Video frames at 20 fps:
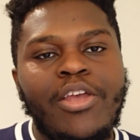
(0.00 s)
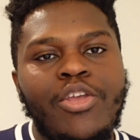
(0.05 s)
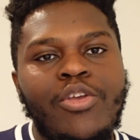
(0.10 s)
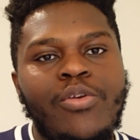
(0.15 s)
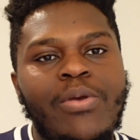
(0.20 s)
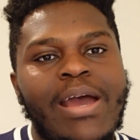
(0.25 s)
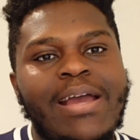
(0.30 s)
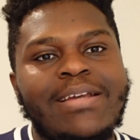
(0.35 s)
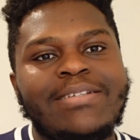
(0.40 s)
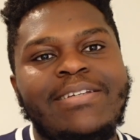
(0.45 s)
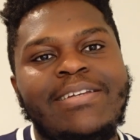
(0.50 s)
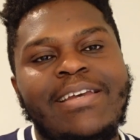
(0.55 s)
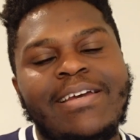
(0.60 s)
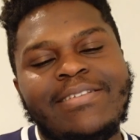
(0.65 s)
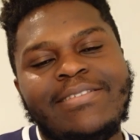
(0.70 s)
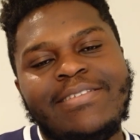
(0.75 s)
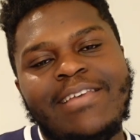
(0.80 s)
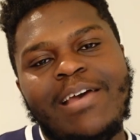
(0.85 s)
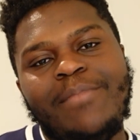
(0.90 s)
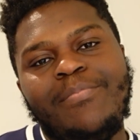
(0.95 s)
you actually
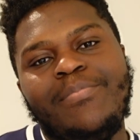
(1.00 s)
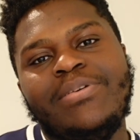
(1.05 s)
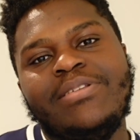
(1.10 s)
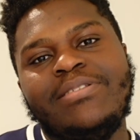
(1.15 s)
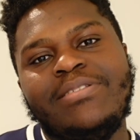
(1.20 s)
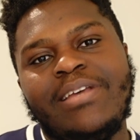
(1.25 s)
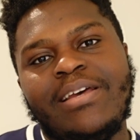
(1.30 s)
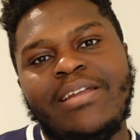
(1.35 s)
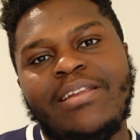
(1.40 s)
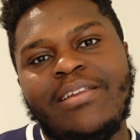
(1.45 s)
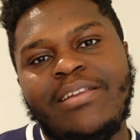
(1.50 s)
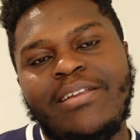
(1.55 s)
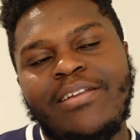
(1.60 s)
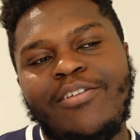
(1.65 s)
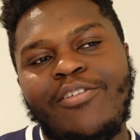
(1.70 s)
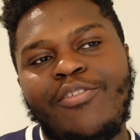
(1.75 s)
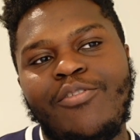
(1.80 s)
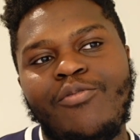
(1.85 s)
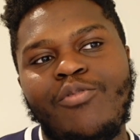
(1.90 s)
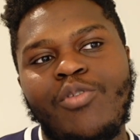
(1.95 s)
get 10%
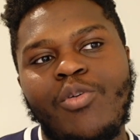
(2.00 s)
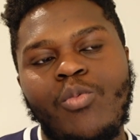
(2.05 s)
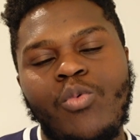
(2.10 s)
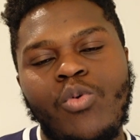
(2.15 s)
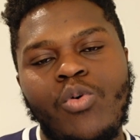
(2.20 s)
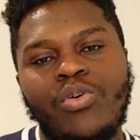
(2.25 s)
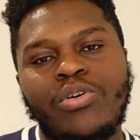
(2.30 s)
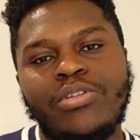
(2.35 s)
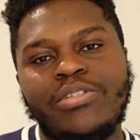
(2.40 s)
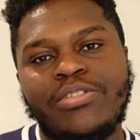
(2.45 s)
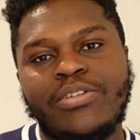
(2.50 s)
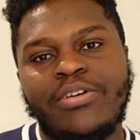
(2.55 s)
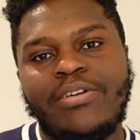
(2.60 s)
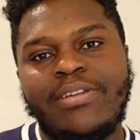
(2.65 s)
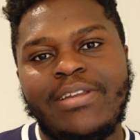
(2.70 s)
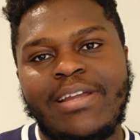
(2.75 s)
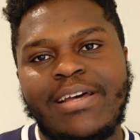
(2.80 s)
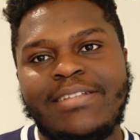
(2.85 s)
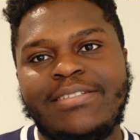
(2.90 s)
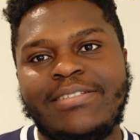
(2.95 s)
rewards
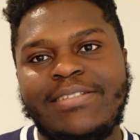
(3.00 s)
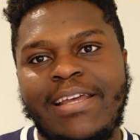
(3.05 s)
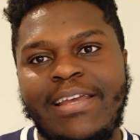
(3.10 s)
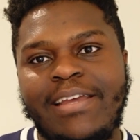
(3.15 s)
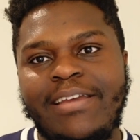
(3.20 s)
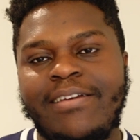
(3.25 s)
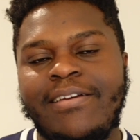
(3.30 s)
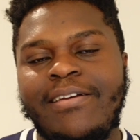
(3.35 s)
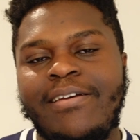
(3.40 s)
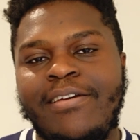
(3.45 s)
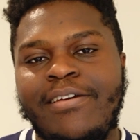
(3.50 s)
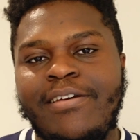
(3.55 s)
on that stake.